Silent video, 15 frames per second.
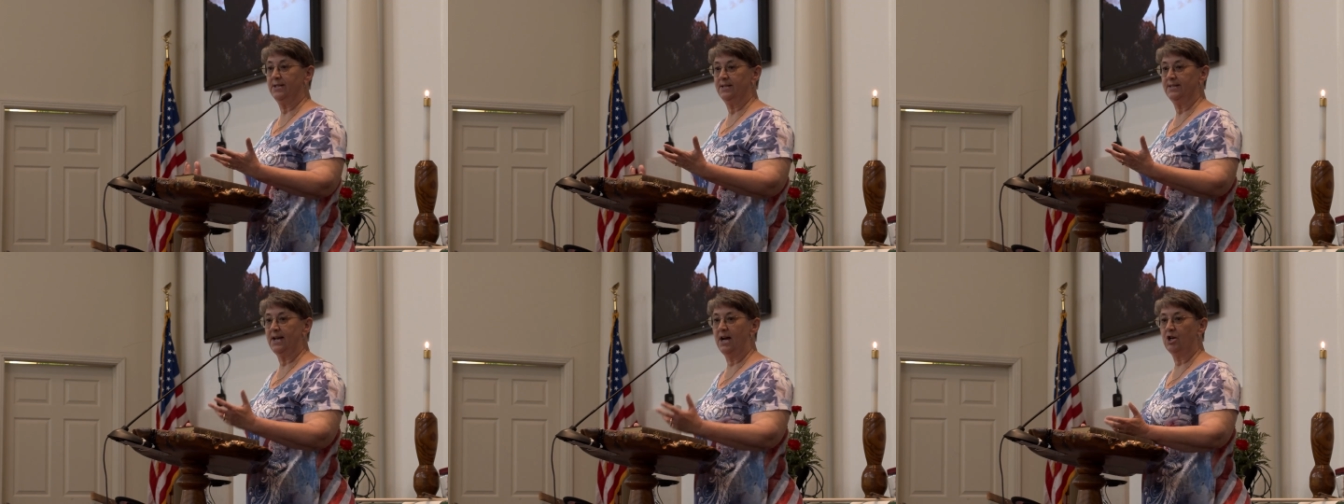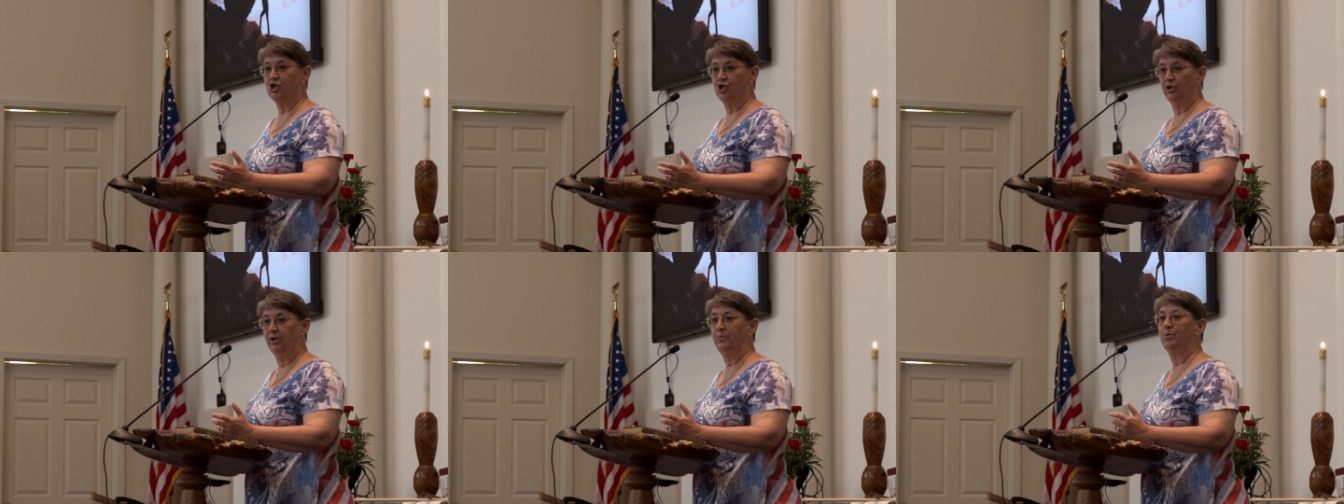is
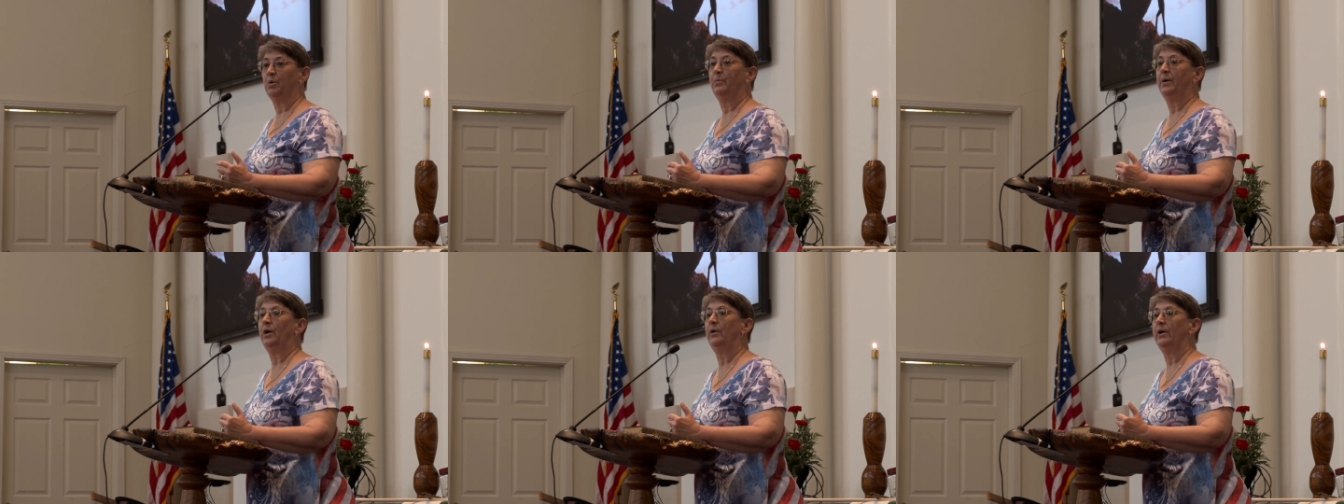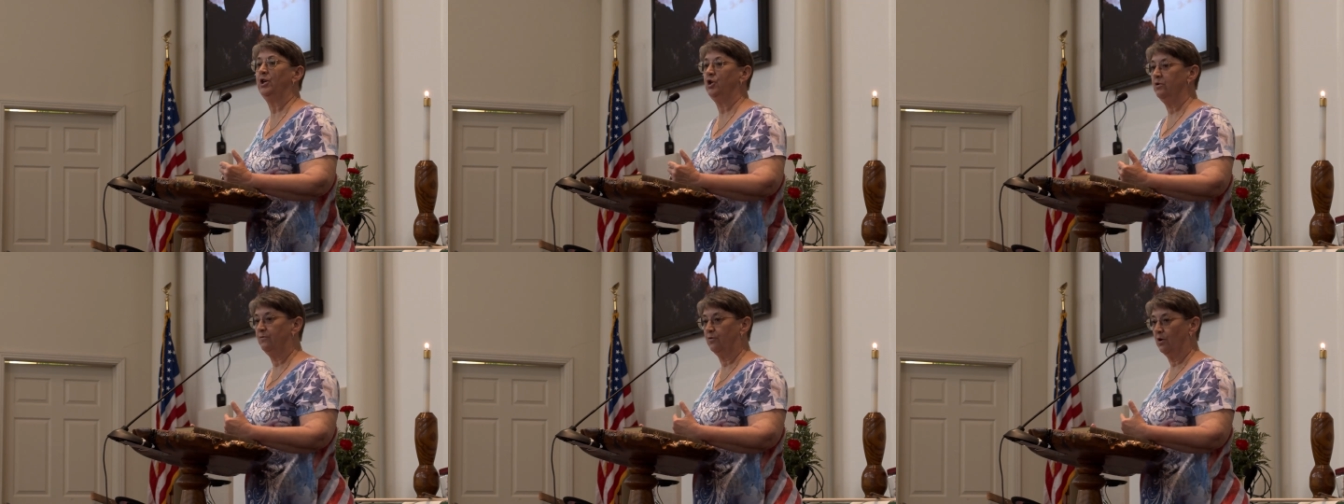actually preparing
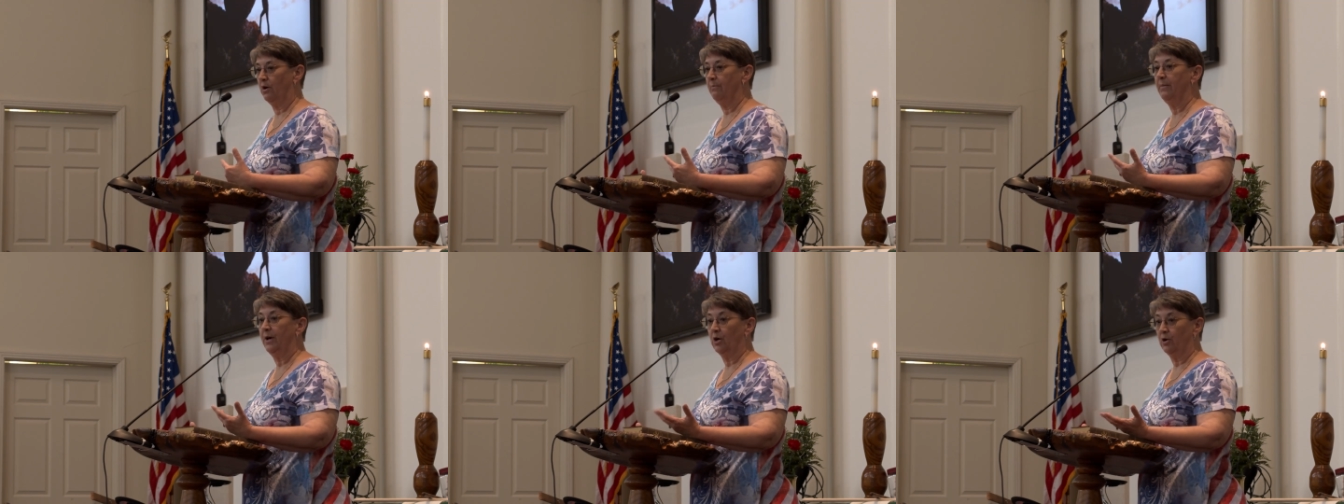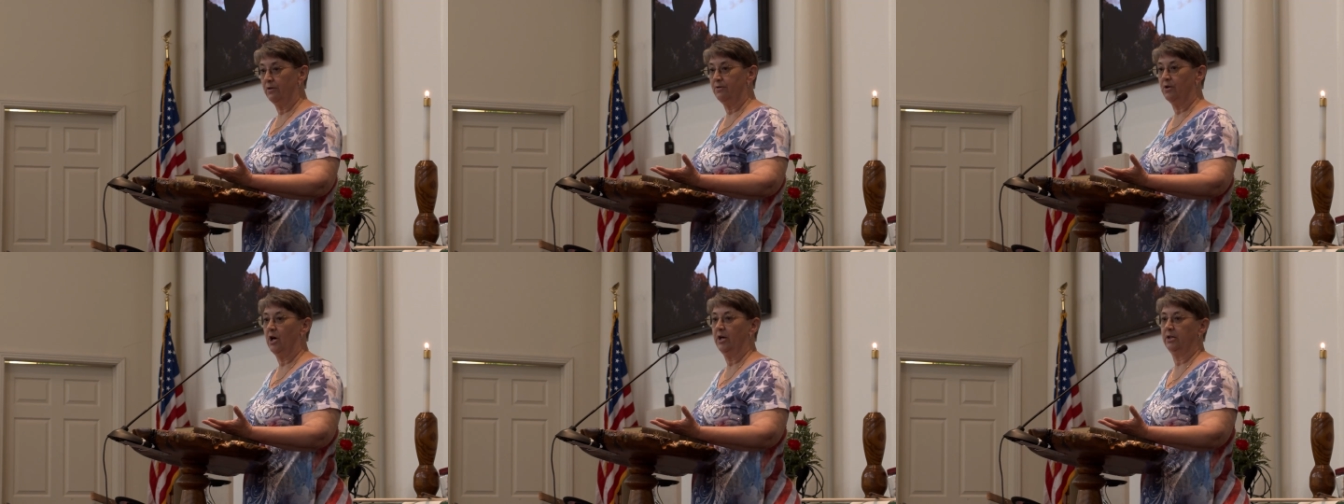you for a
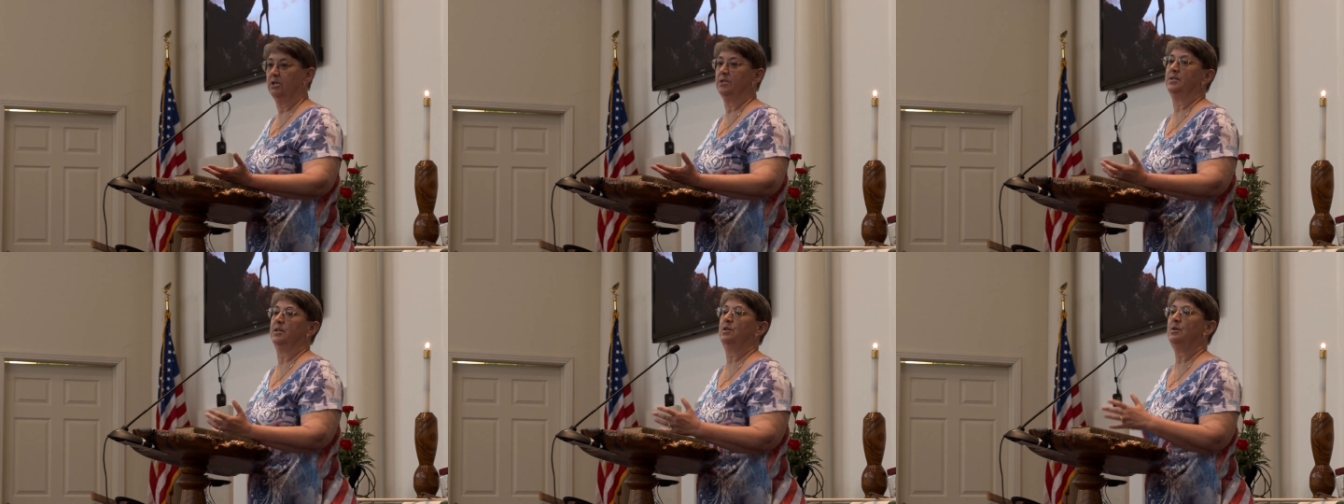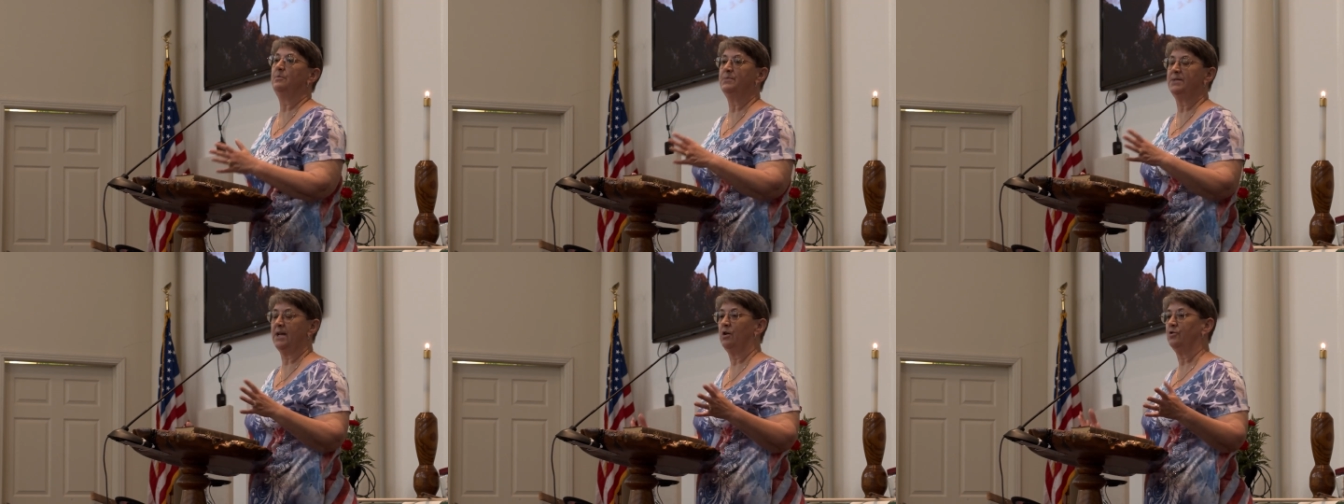marathon because it
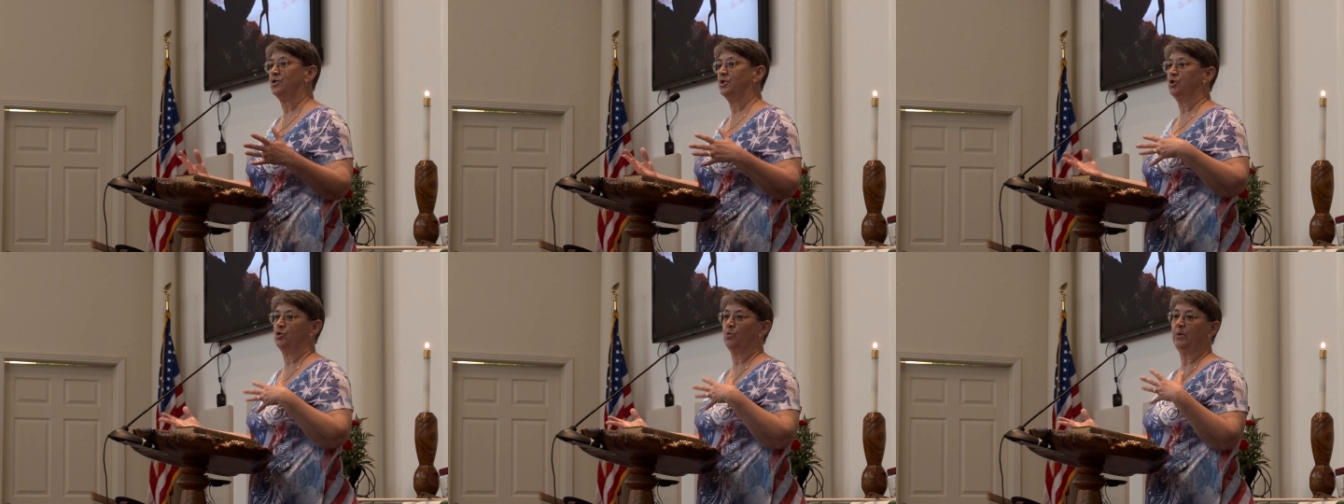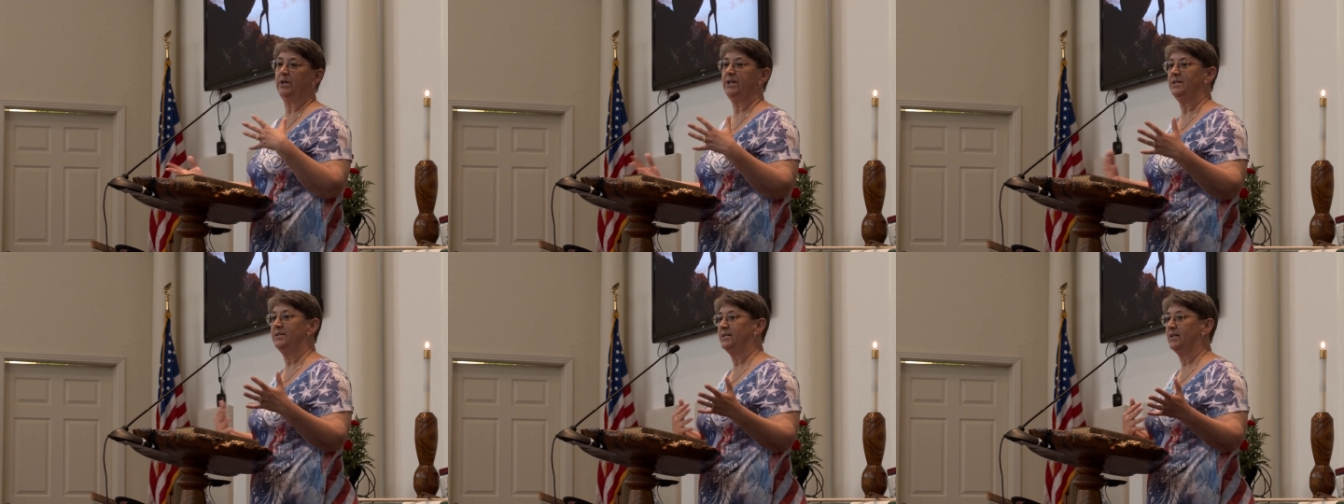comes out to
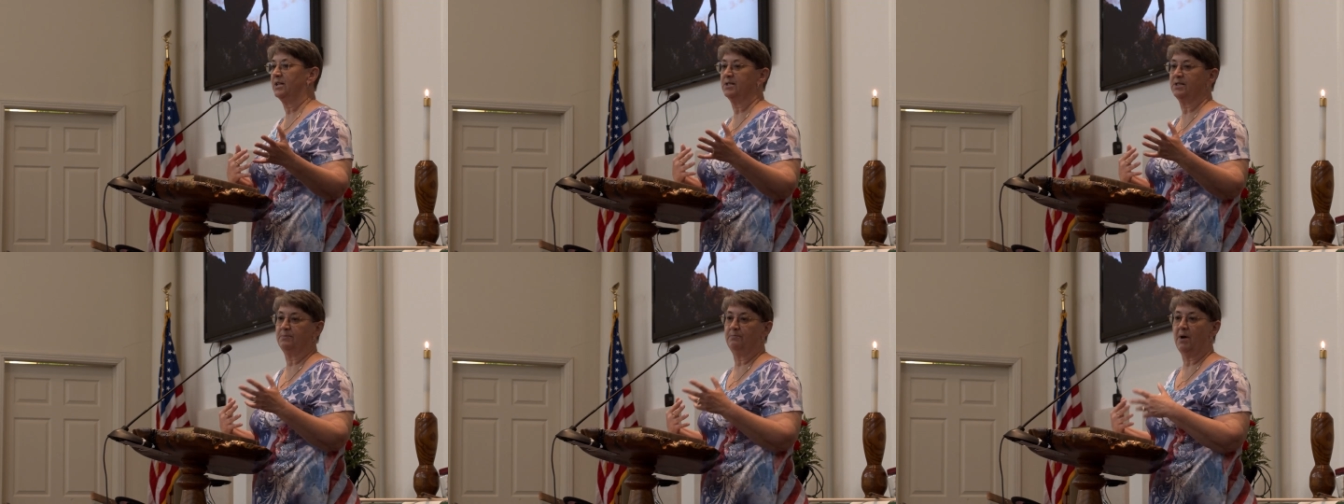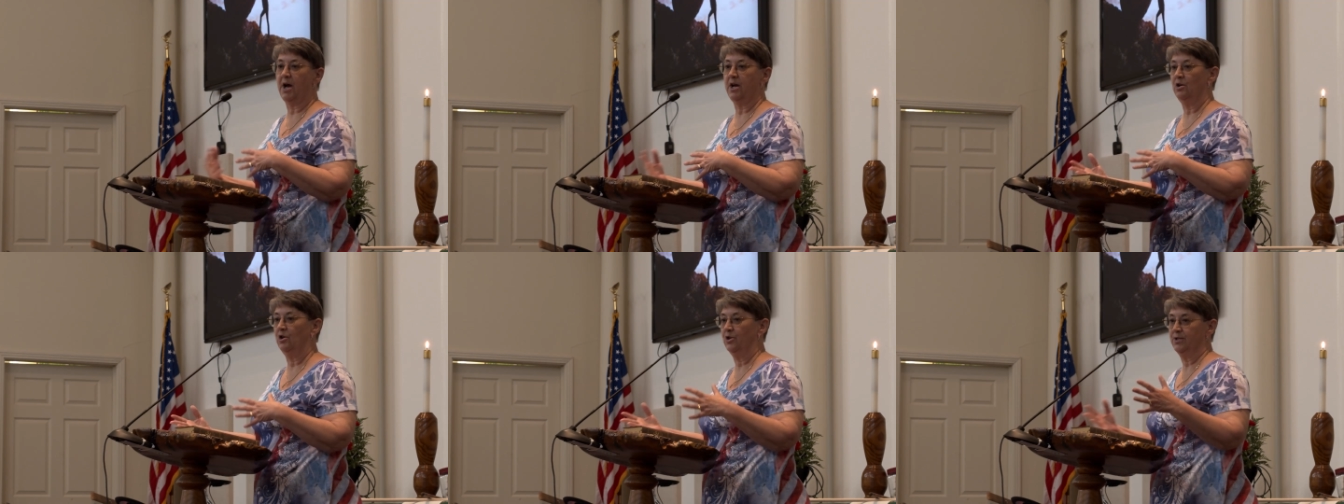26
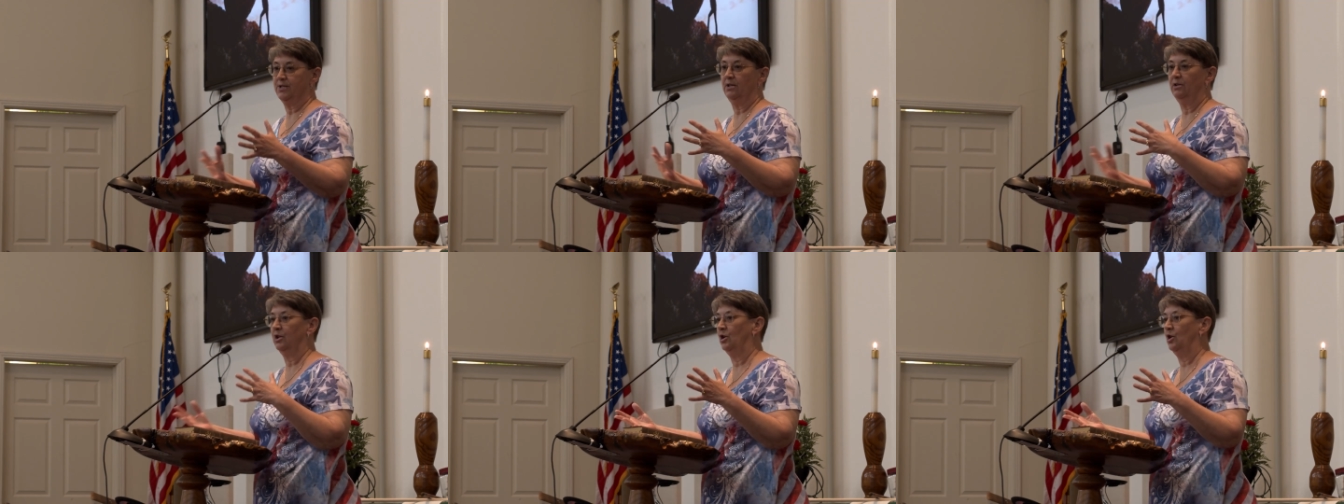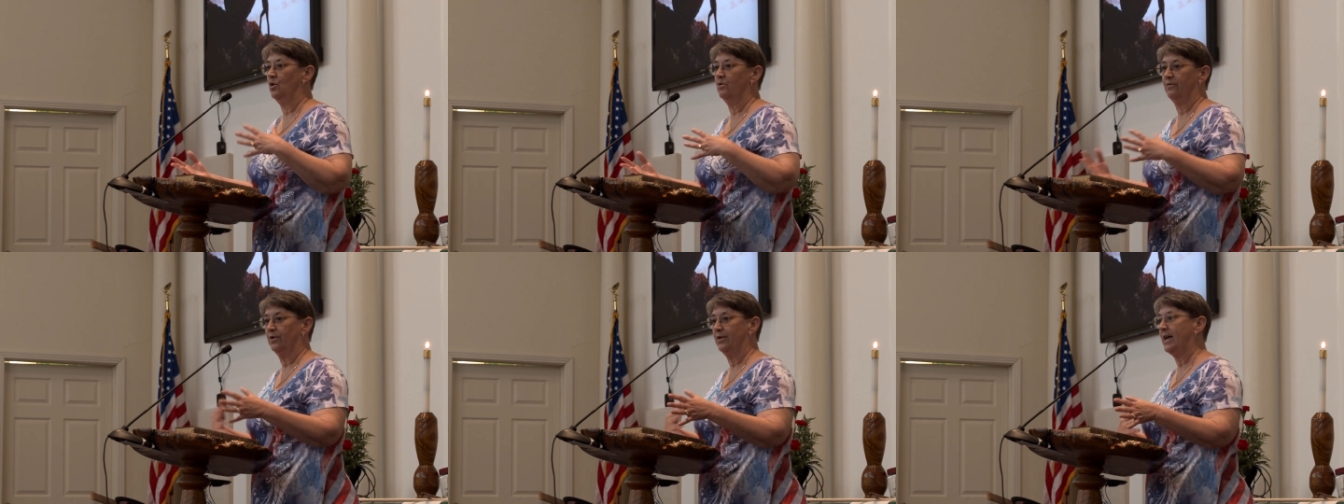miles, a little
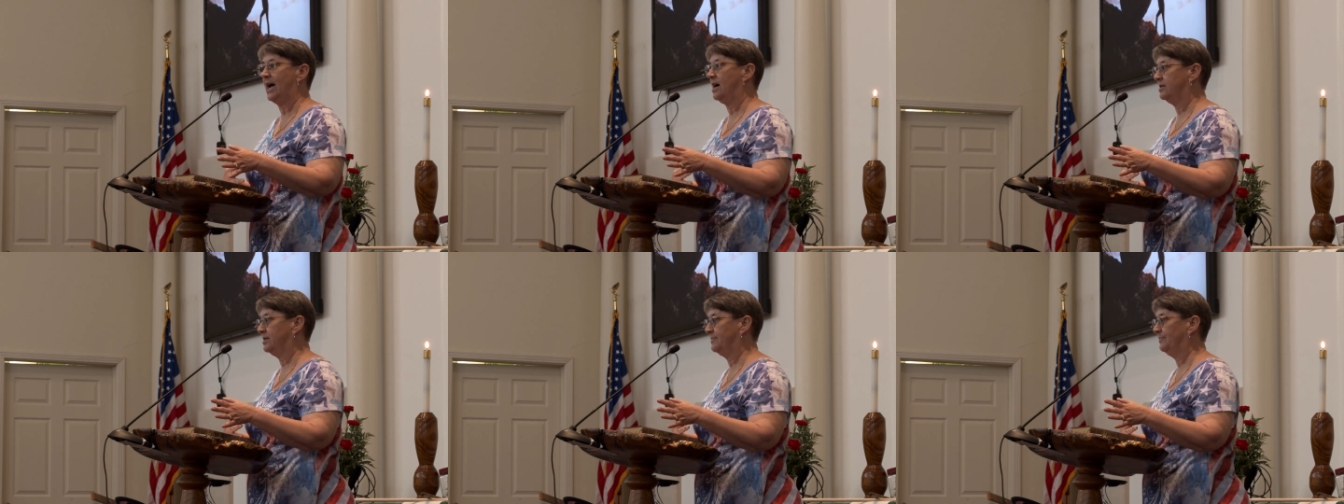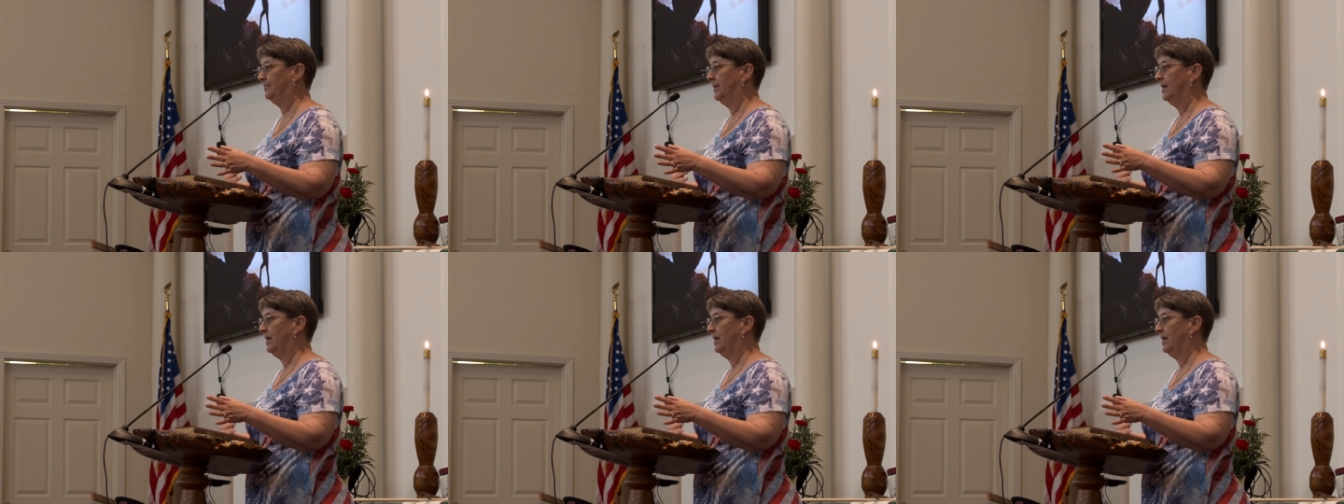over that.